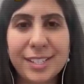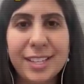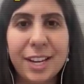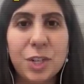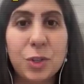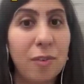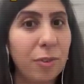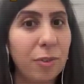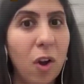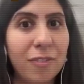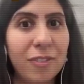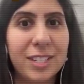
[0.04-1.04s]
I decided to run for
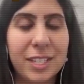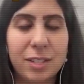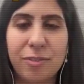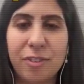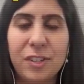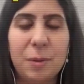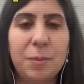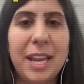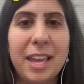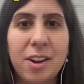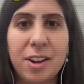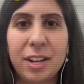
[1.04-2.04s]
office as a first-time
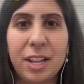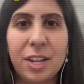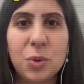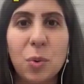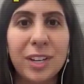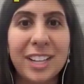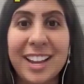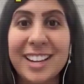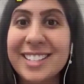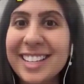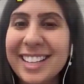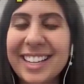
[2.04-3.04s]
candidate in
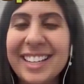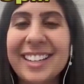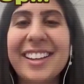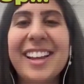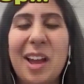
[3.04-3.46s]
2018,